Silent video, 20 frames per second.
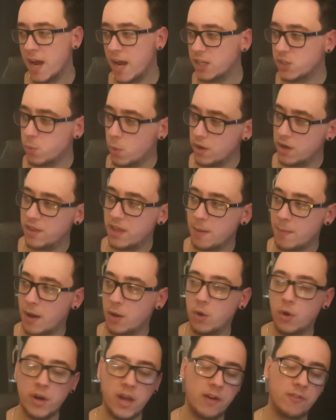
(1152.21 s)
It's one of them
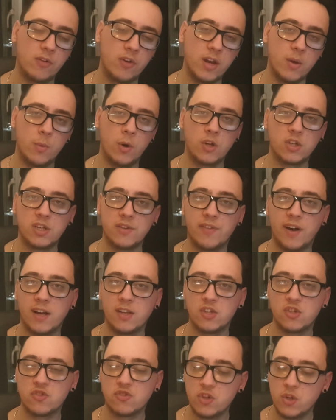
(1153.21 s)
I'll only ever rewatch if
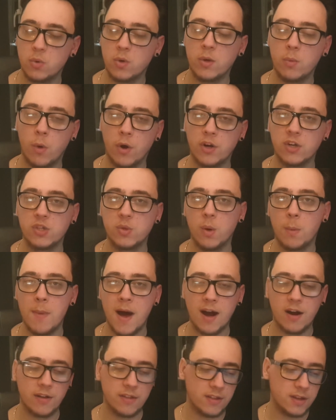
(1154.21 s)
I truly want to do a
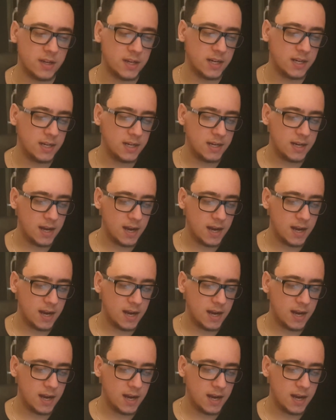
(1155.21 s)
marathon.